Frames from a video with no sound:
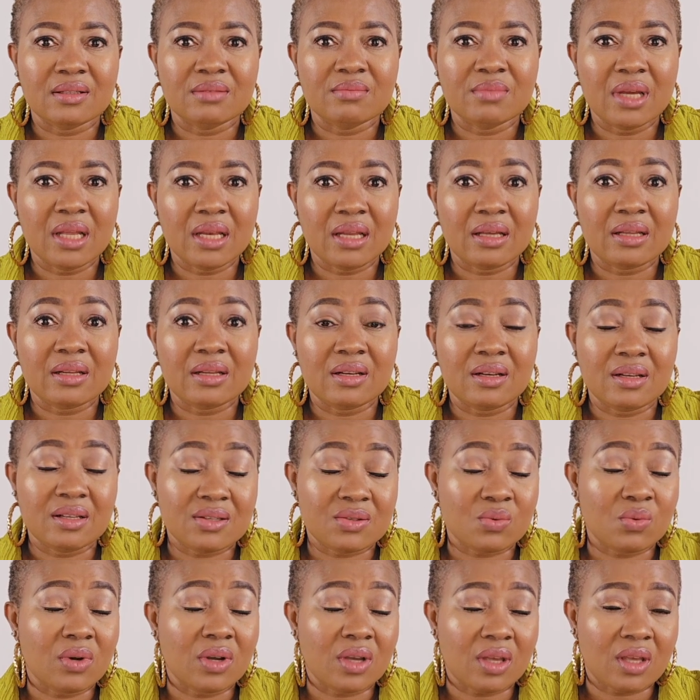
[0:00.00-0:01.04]
Melanin is
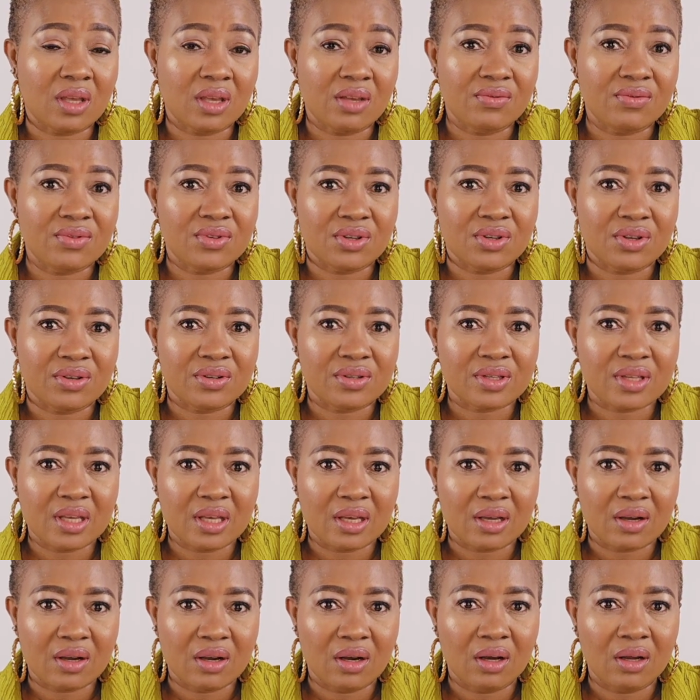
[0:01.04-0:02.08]
what gives you your
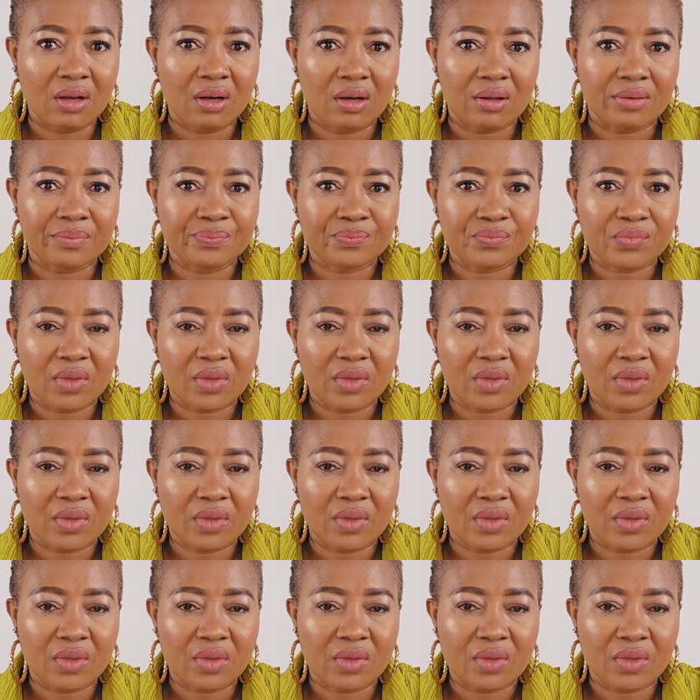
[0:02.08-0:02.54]
skin color.